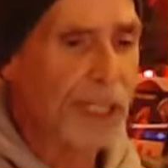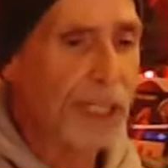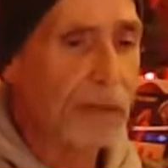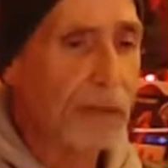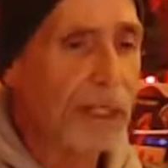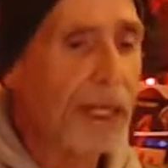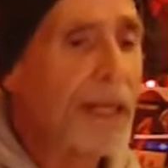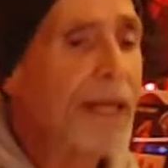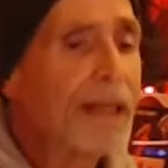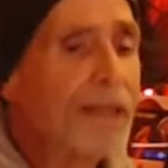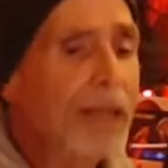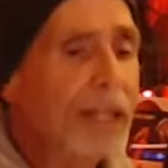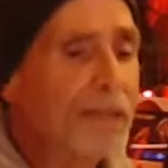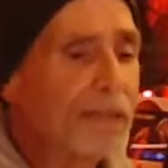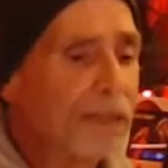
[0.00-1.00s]
Anyway,
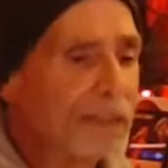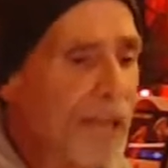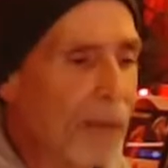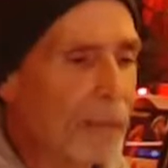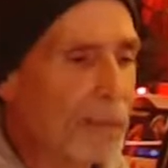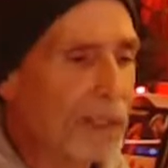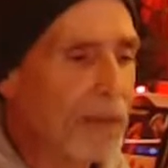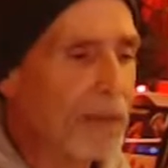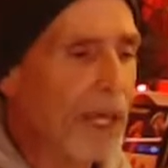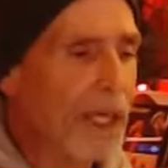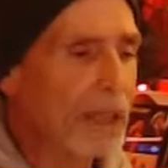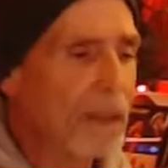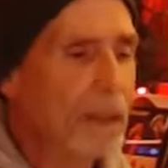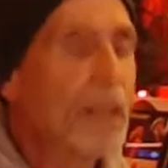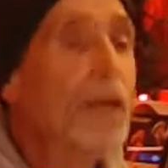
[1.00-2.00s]
thanks for stopping in,
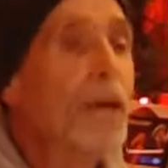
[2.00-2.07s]
man.